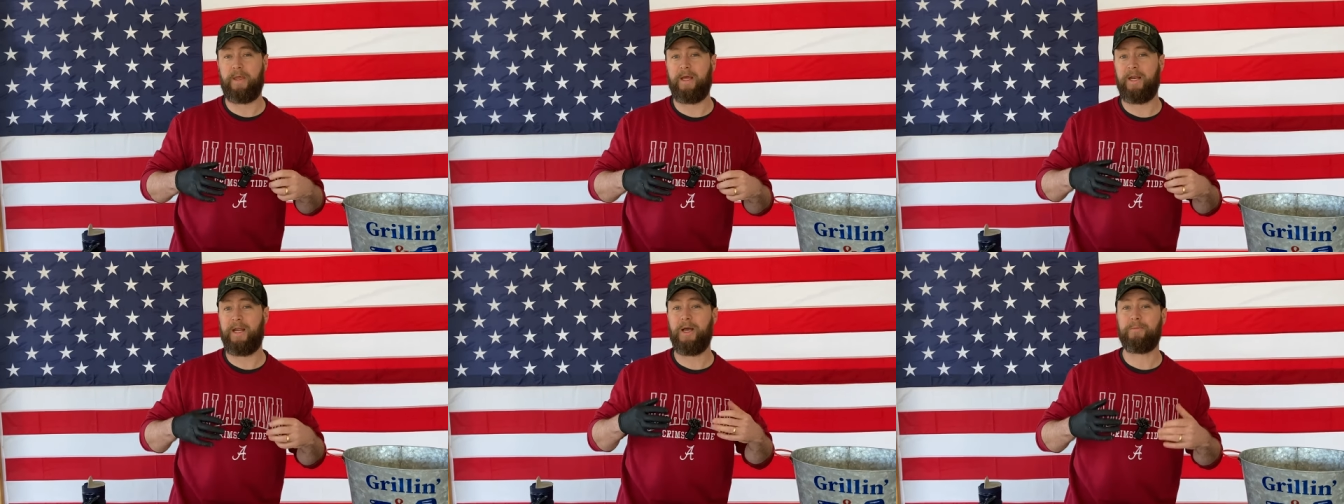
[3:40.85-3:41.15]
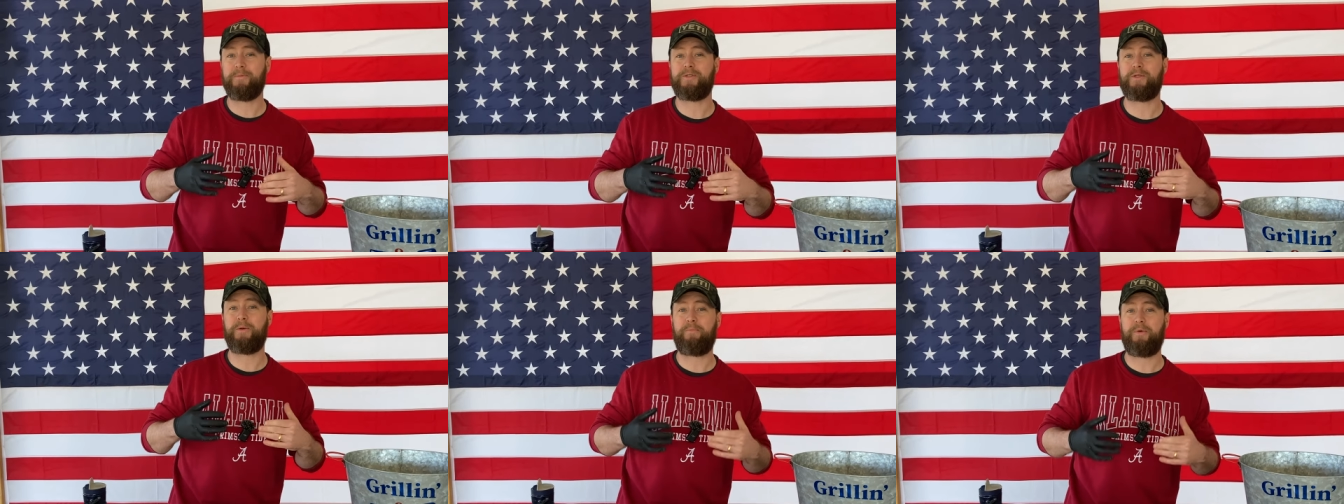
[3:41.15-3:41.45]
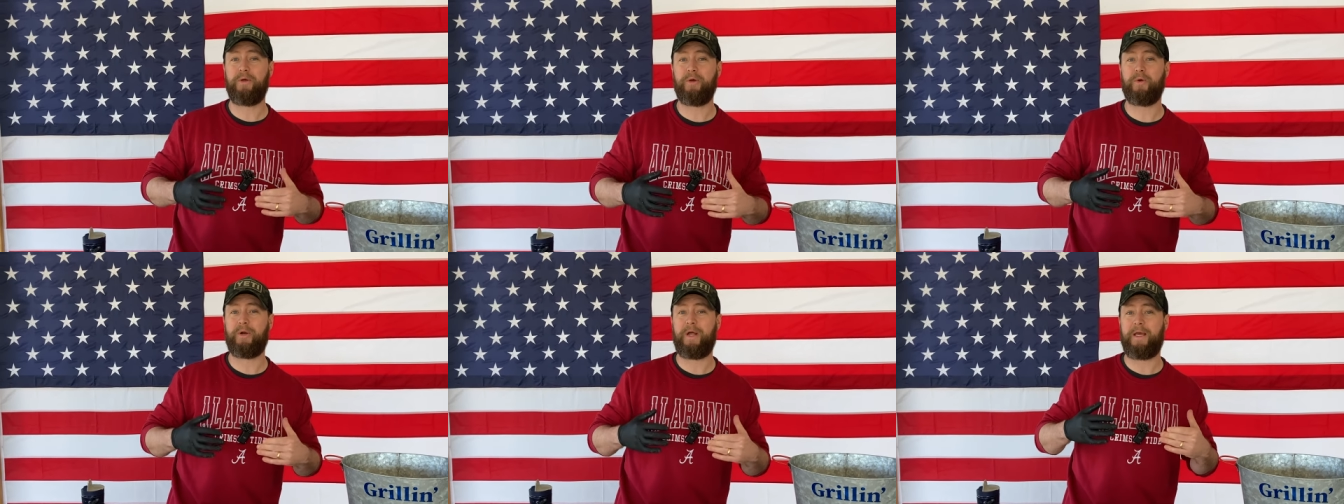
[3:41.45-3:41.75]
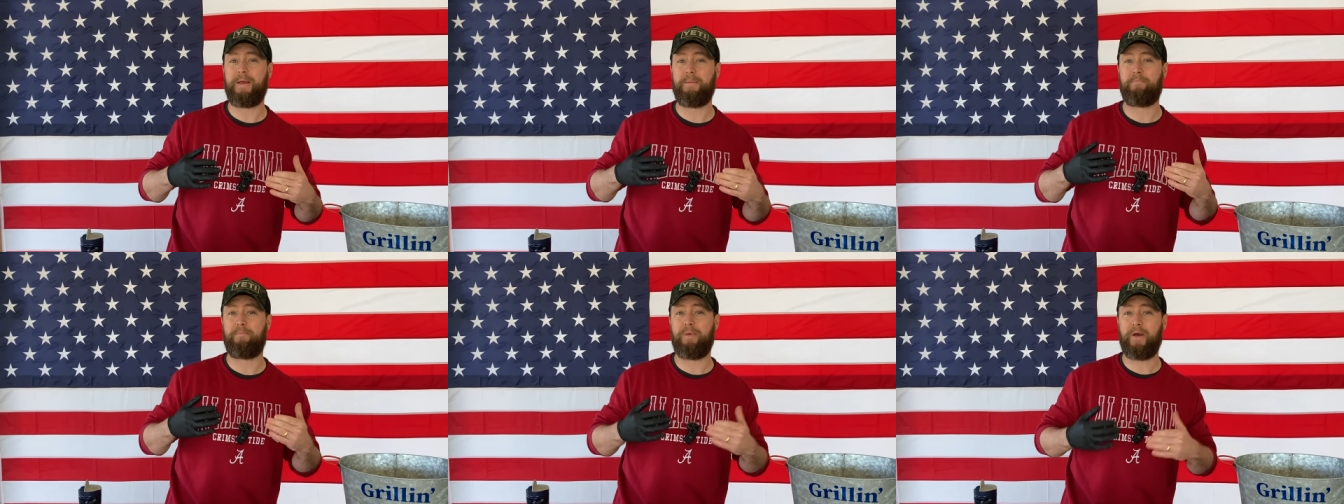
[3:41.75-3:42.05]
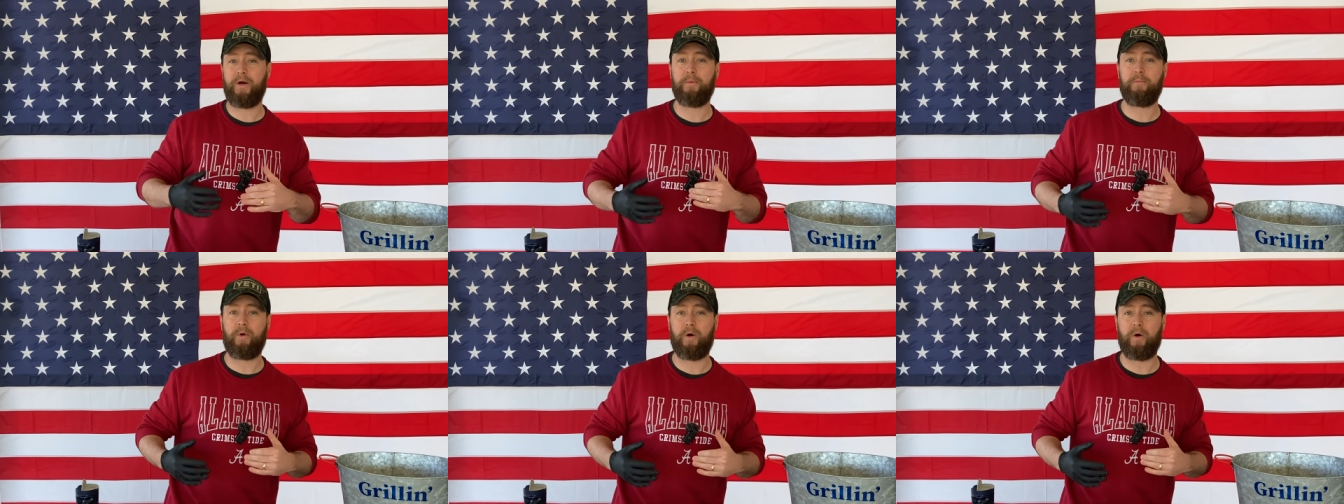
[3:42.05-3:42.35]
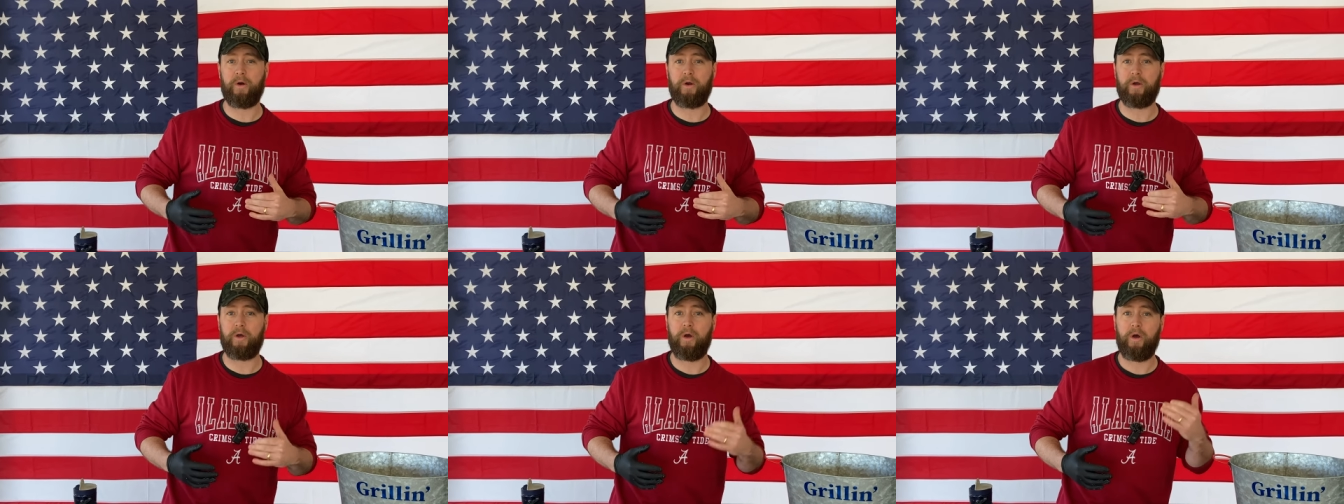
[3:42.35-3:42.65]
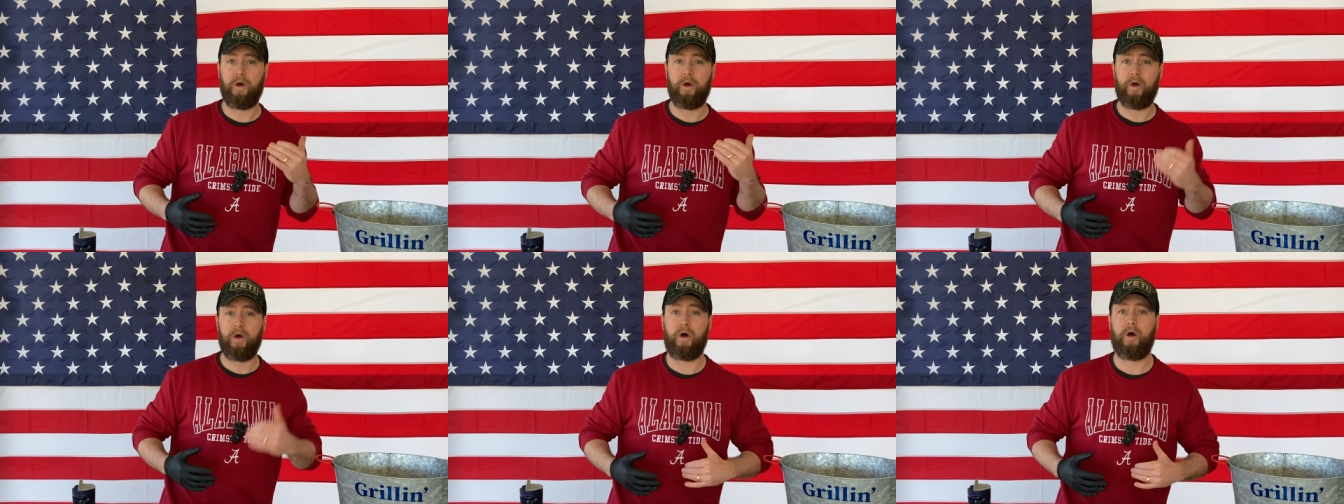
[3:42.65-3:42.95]
It helps to build a better bark
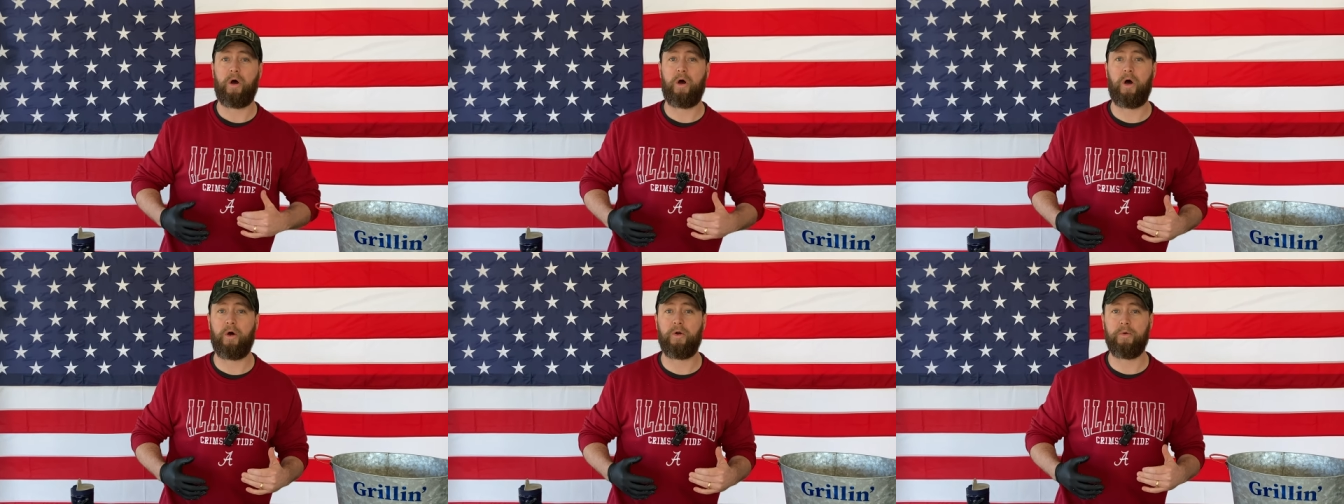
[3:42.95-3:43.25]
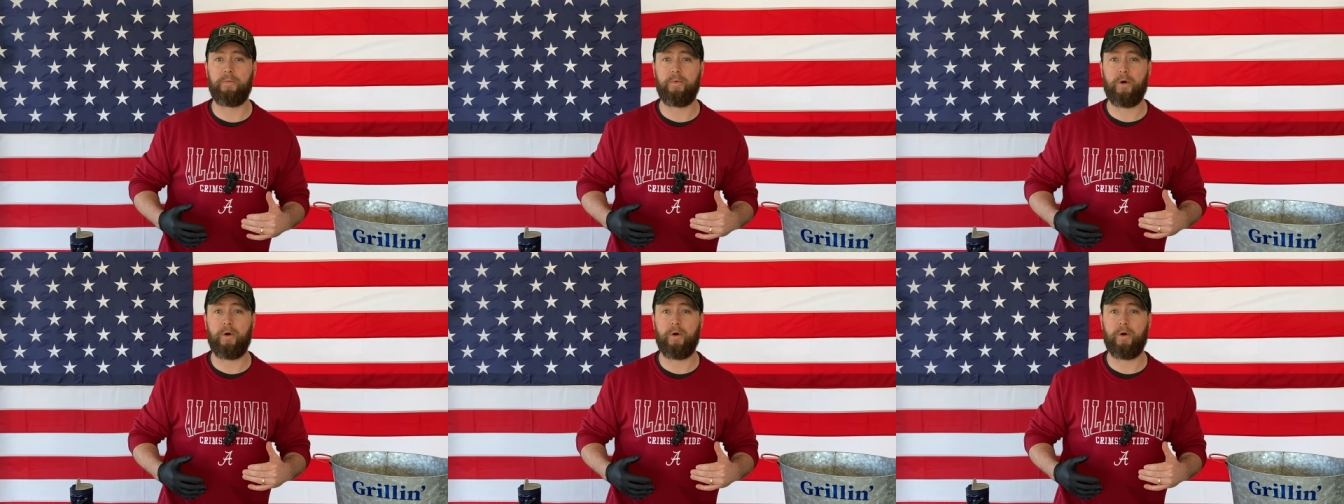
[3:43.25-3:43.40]
on your